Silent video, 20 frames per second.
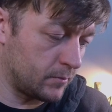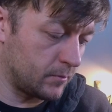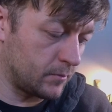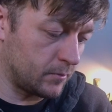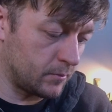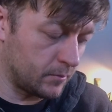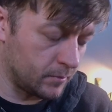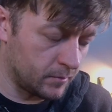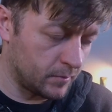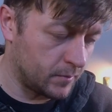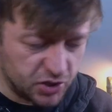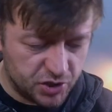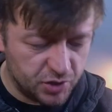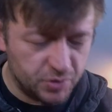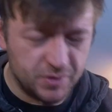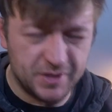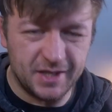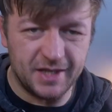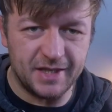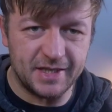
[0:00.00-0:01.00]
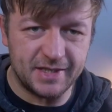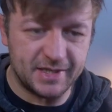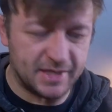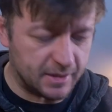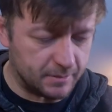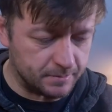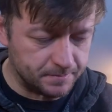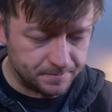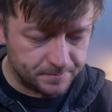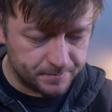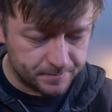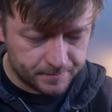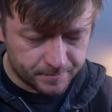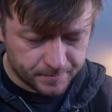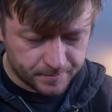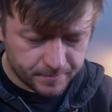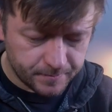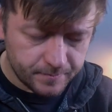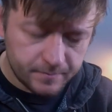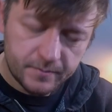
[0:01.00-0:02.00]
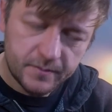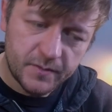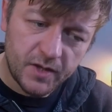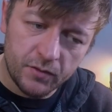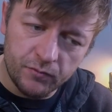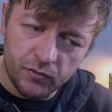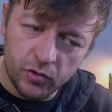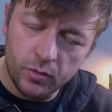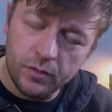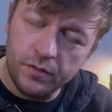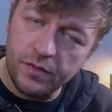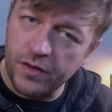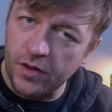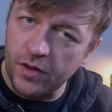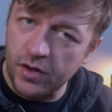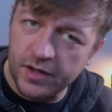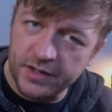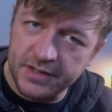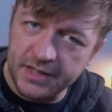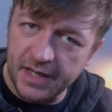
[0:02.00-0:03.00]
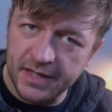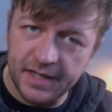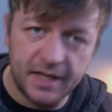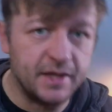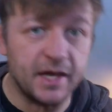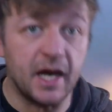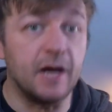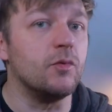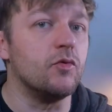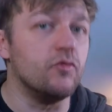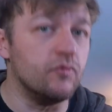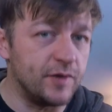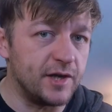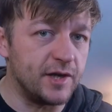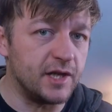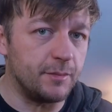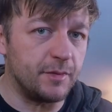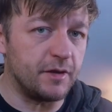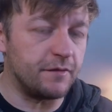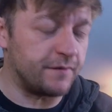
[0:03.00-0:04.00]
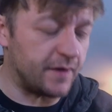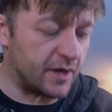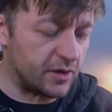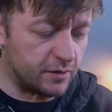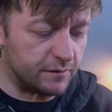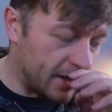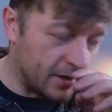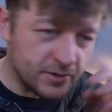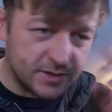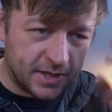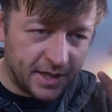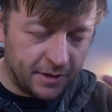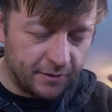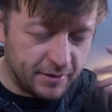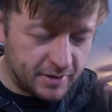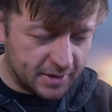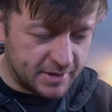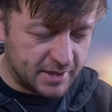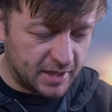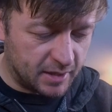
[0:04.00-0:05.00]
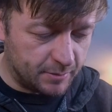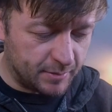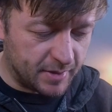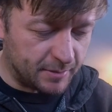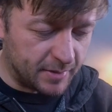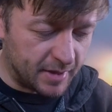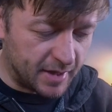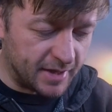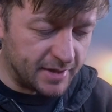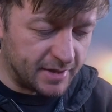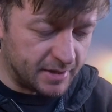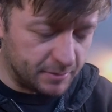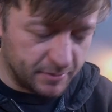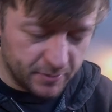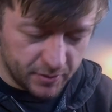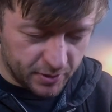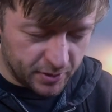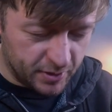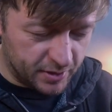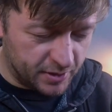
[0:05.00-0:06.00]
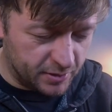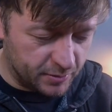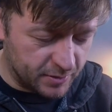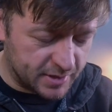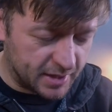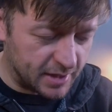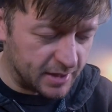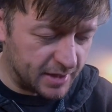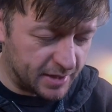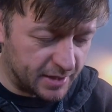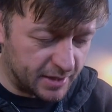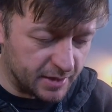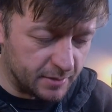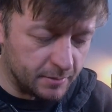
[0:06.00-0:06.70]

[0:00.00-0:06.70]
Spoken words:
it's just using this root and thirds idea that I'm a really big fan of, and I was hearing this thing in my mind earlier that was kind of like